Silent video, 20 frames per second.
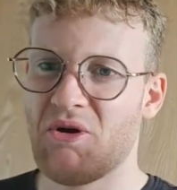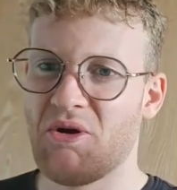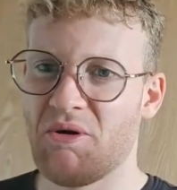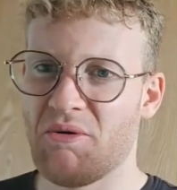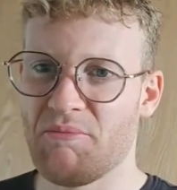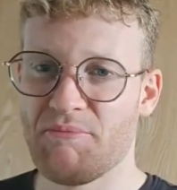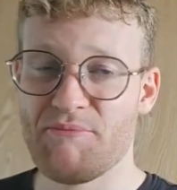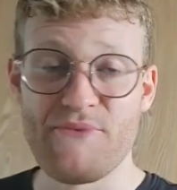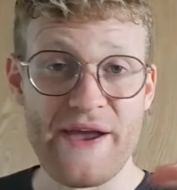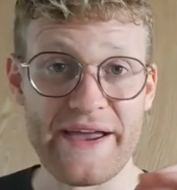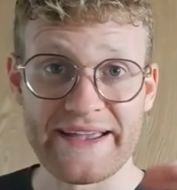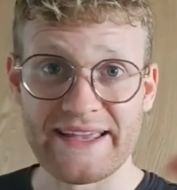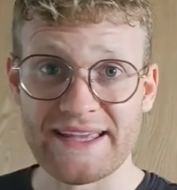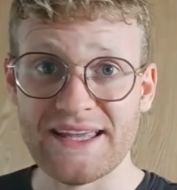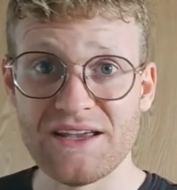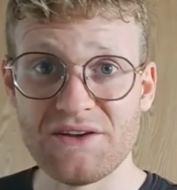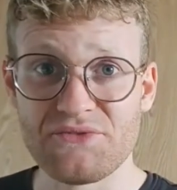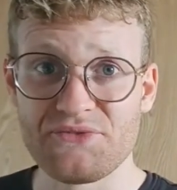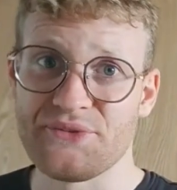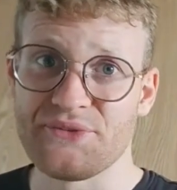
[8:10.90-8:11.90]
break
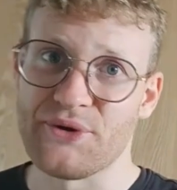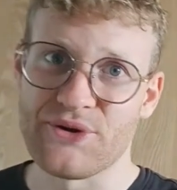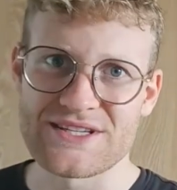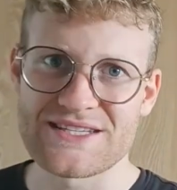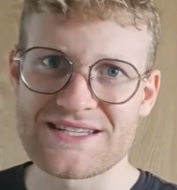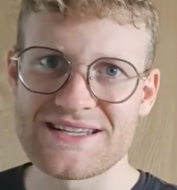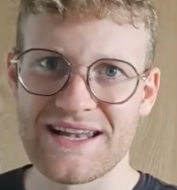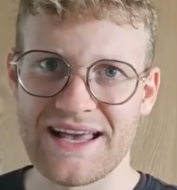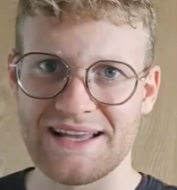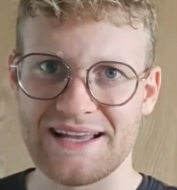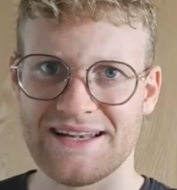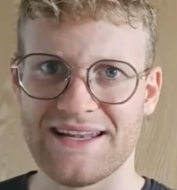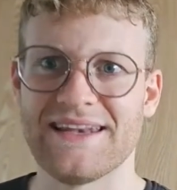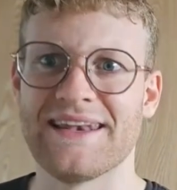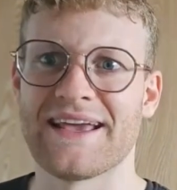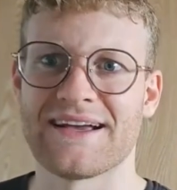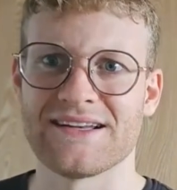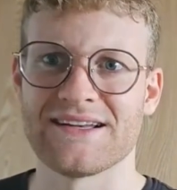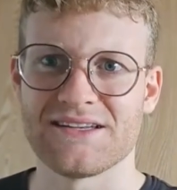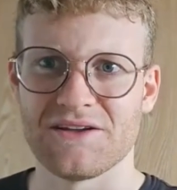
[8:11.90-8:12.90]
even or slightly
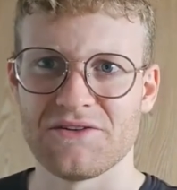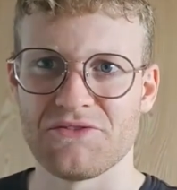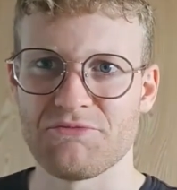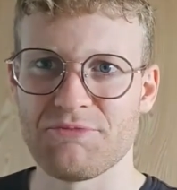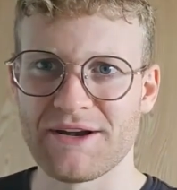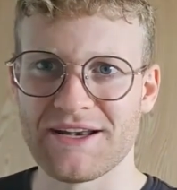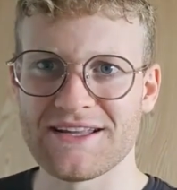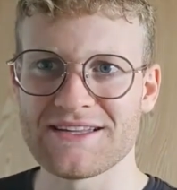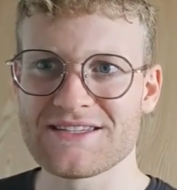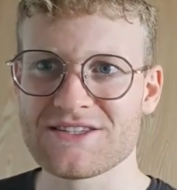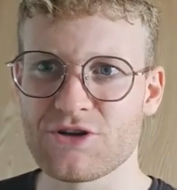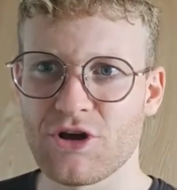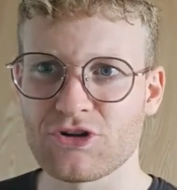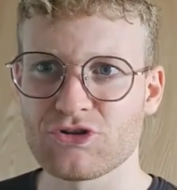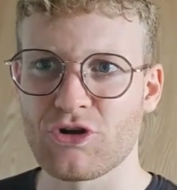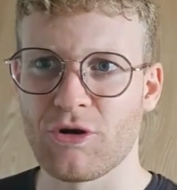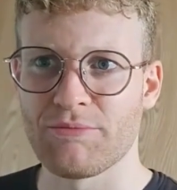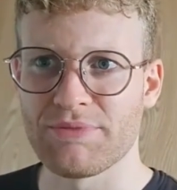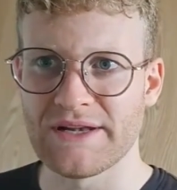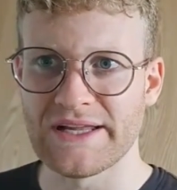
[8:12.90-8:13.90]
negative, but it's not
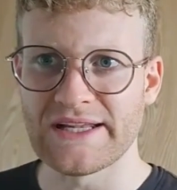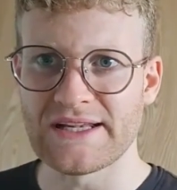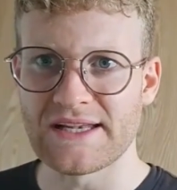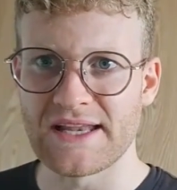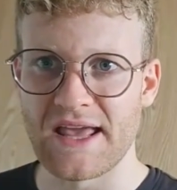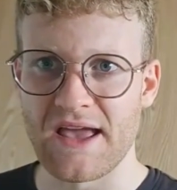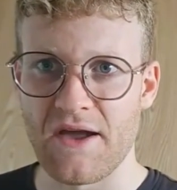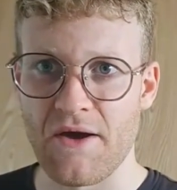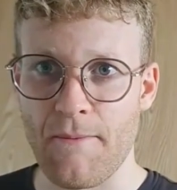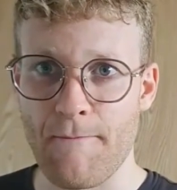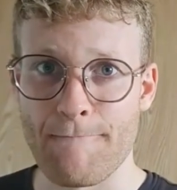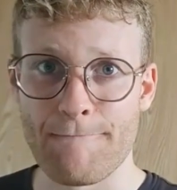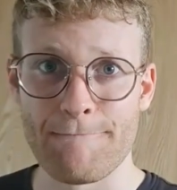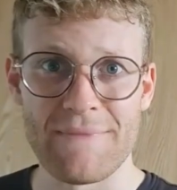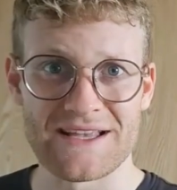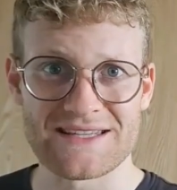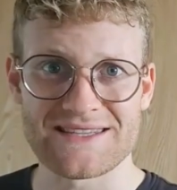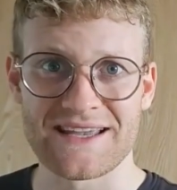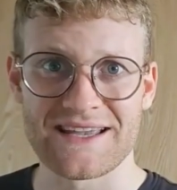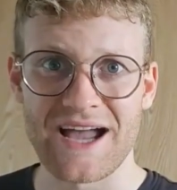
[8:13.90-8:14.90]
completely
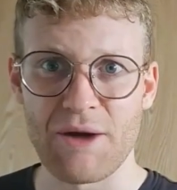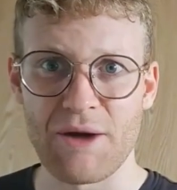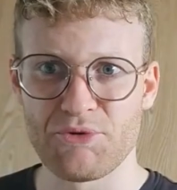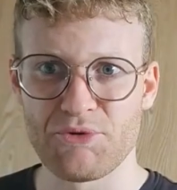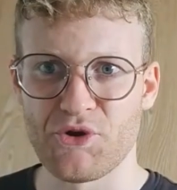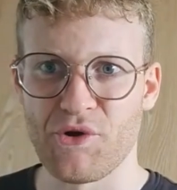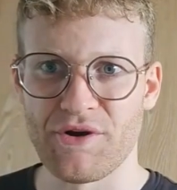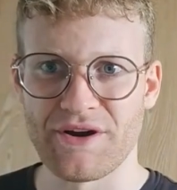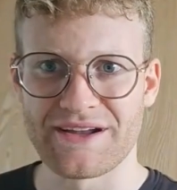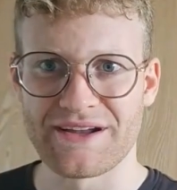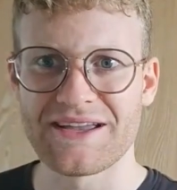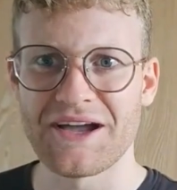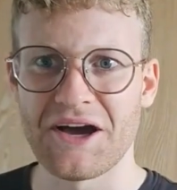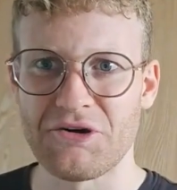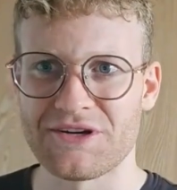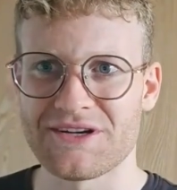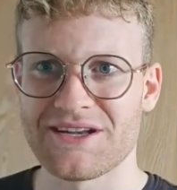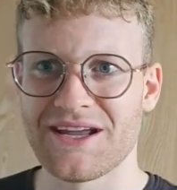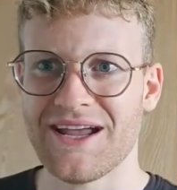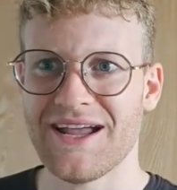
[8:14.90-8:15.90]
messing up your
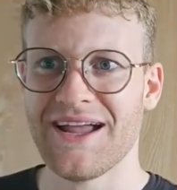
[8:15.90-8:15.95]
account.